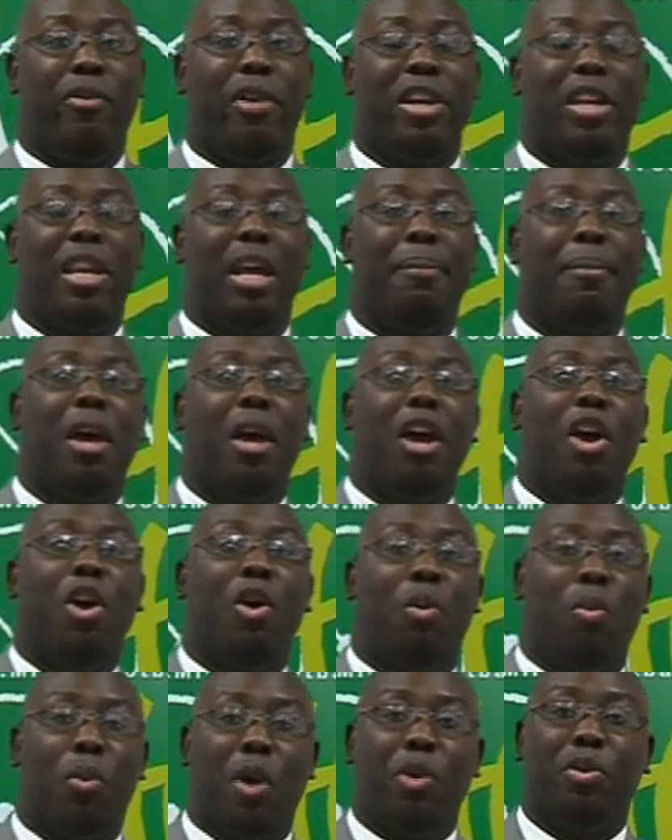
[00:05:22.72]
Redknapp
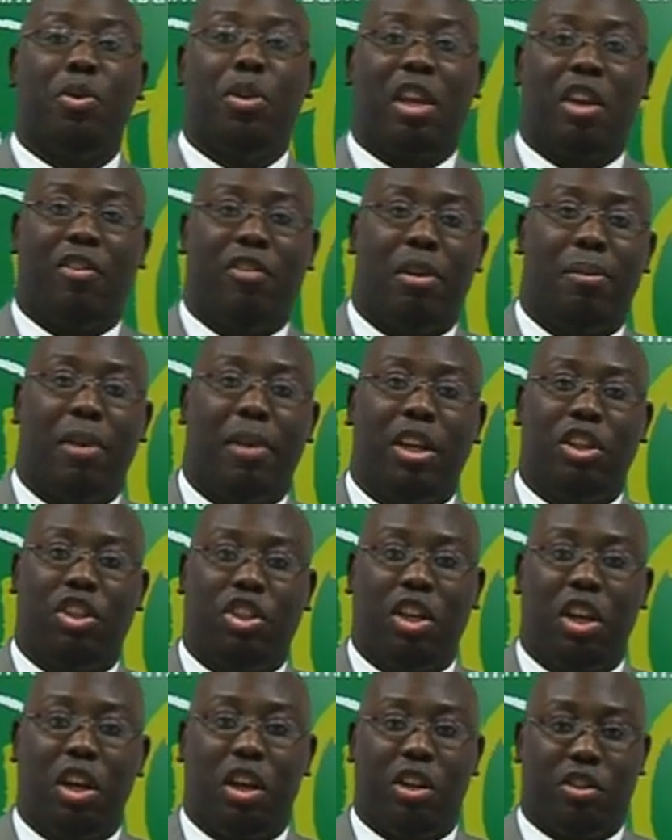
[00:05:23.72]
won't give him a
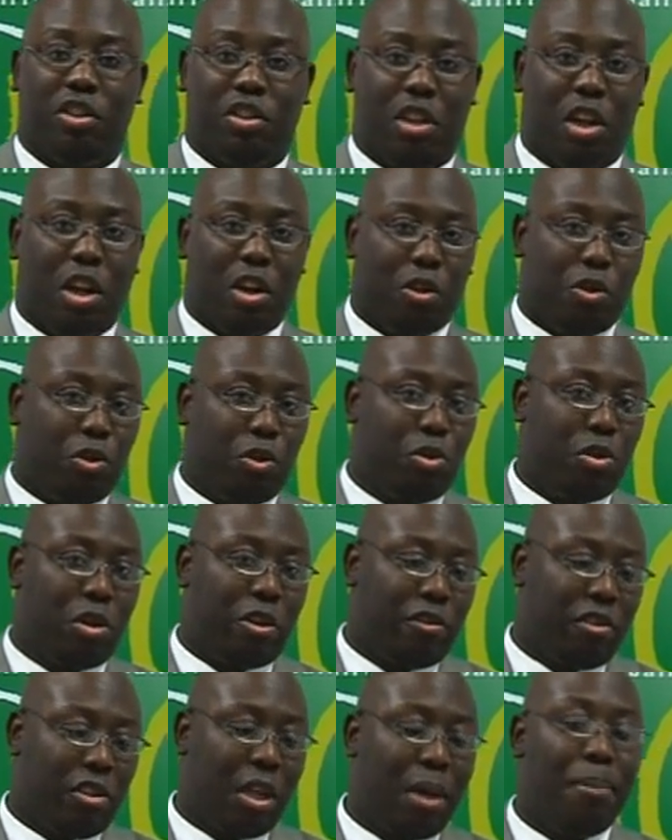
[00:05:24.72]
chance.
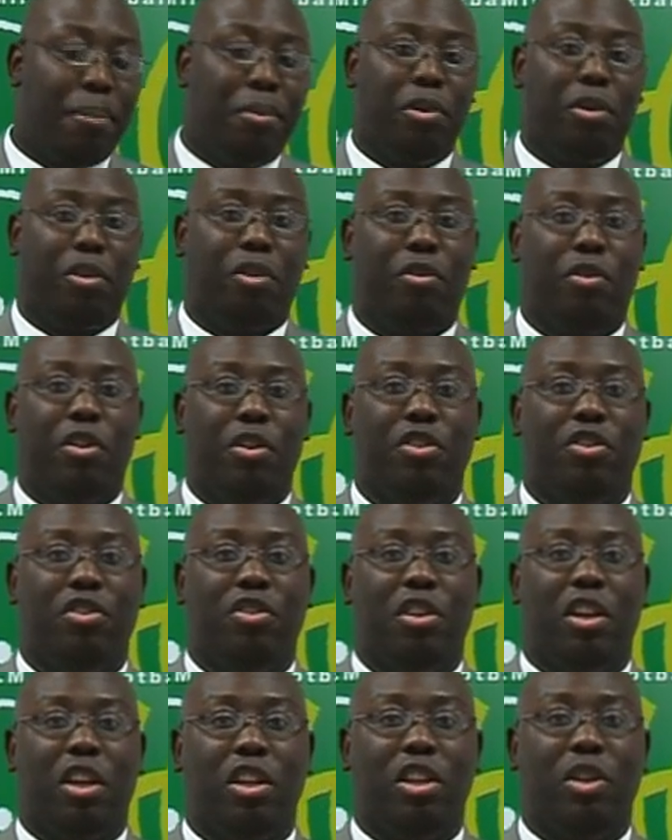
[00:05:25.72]
Also, I've stumbled
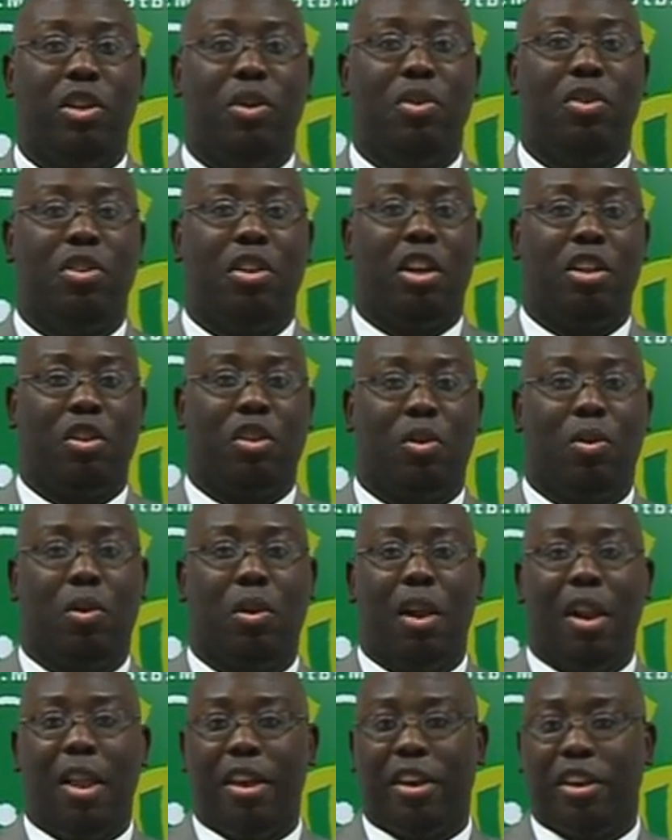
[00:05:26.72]
across a news
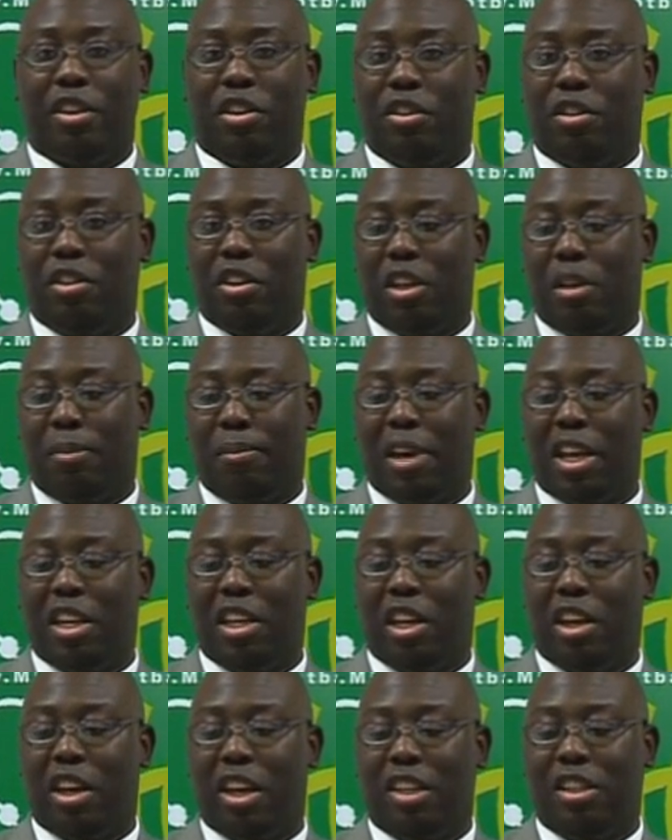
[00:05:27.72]
article concerning Man
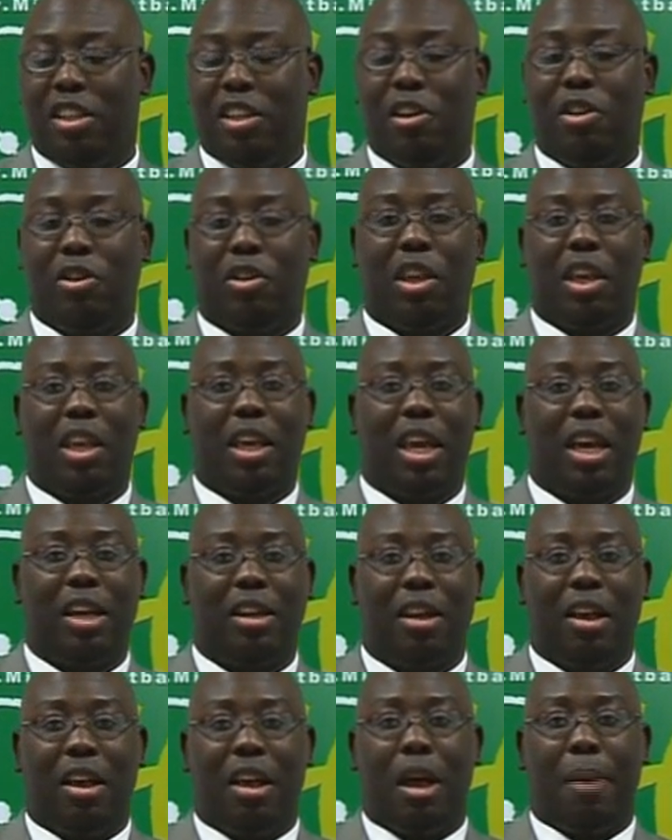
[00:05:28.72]
United looking
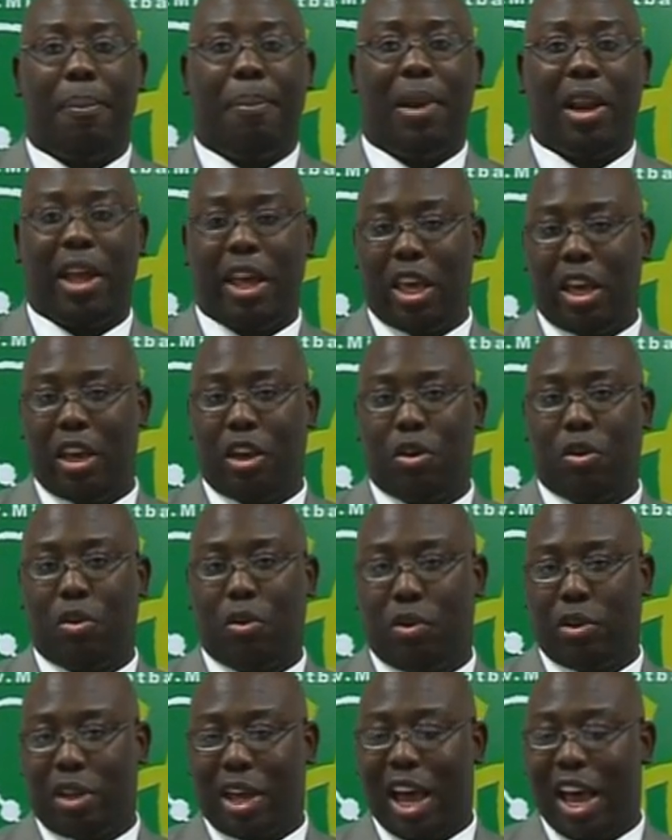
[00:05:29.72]
at a player
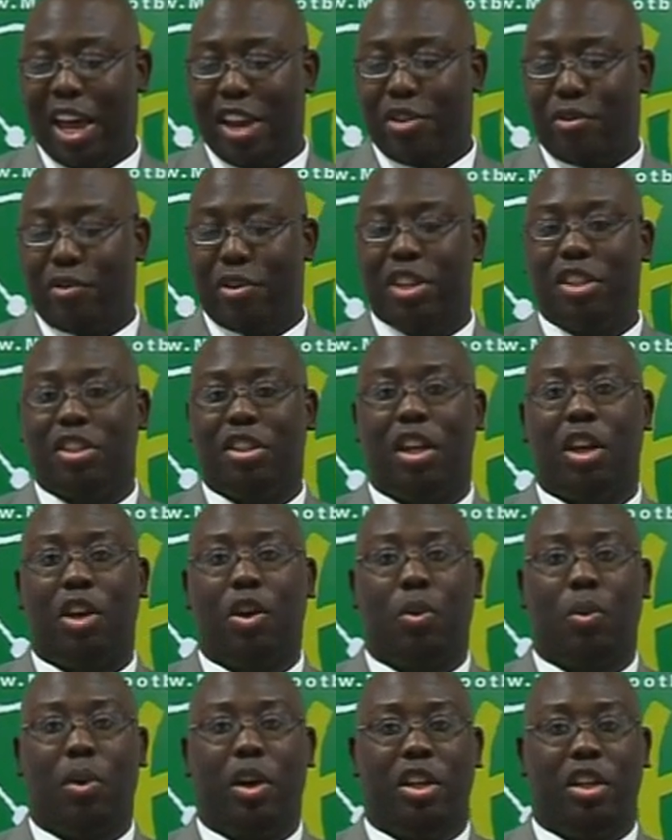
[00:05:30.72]
called Andres
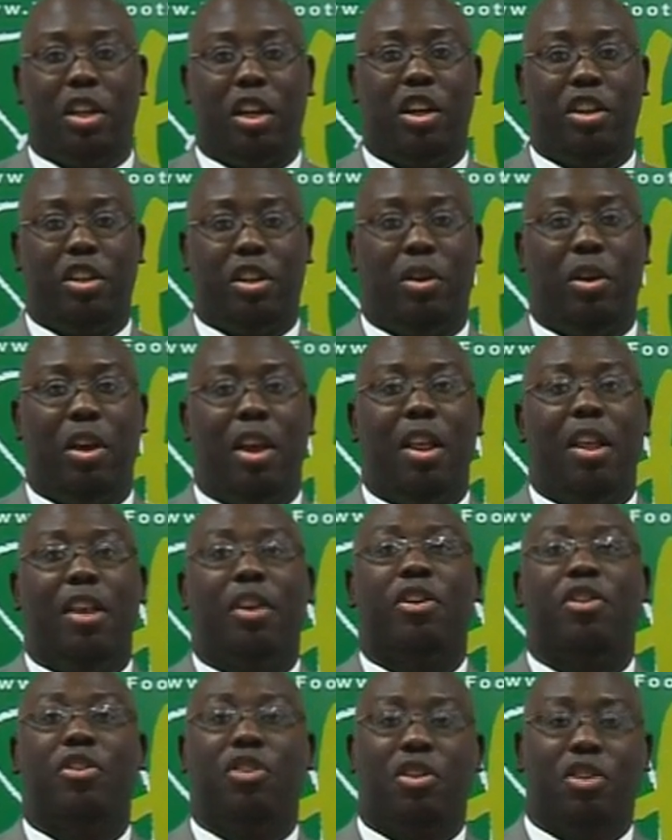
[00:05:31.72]
Guardado.
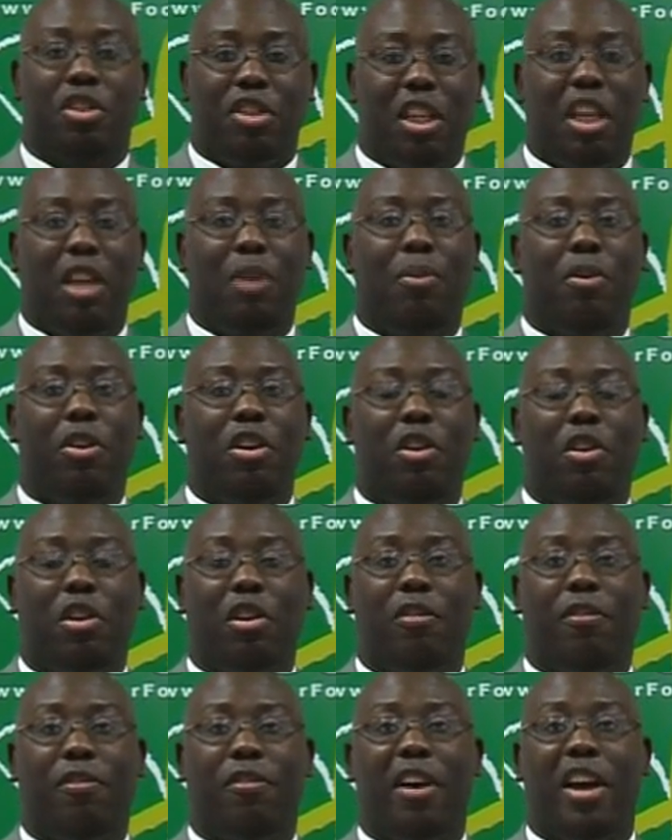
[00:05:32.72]
Can you see what you
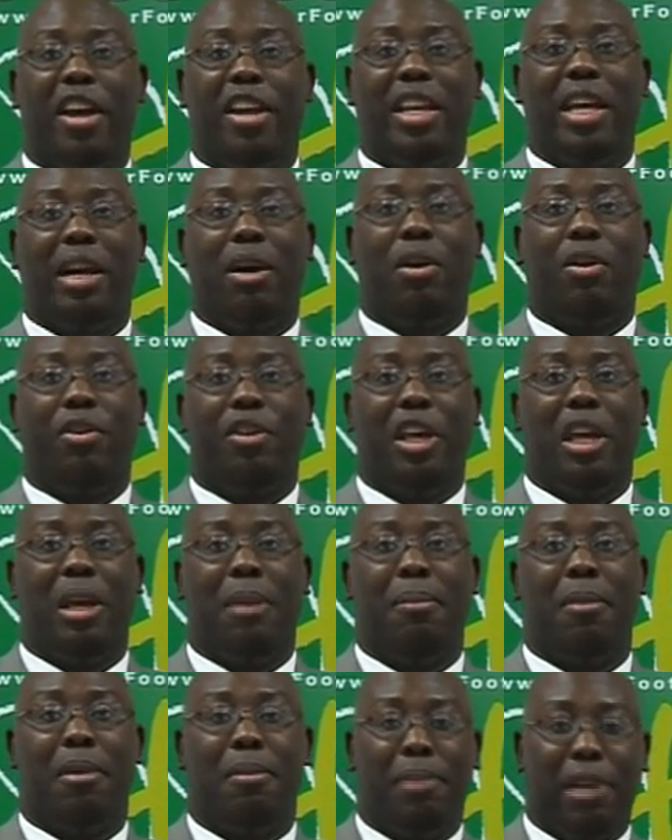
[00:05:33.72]
can find out on
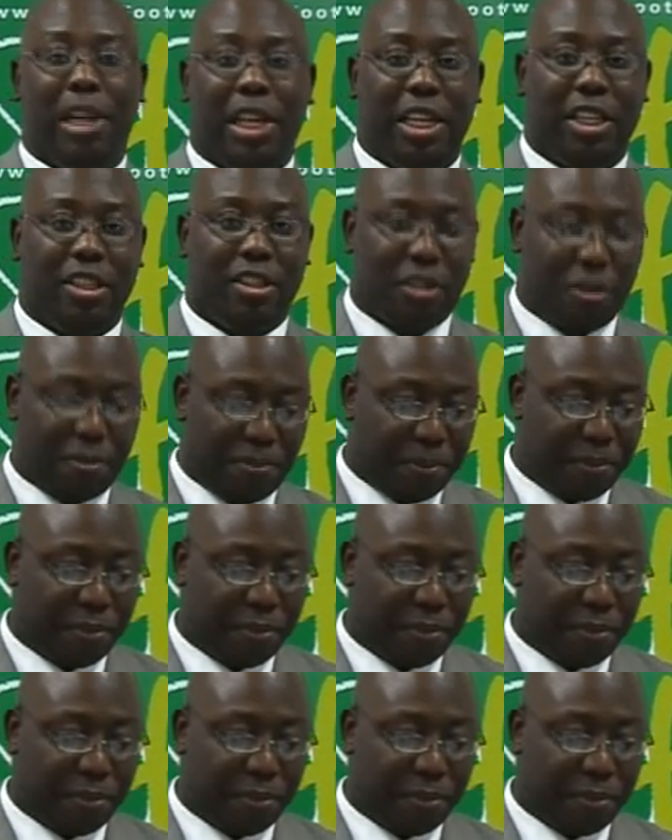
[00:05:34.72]
him, please?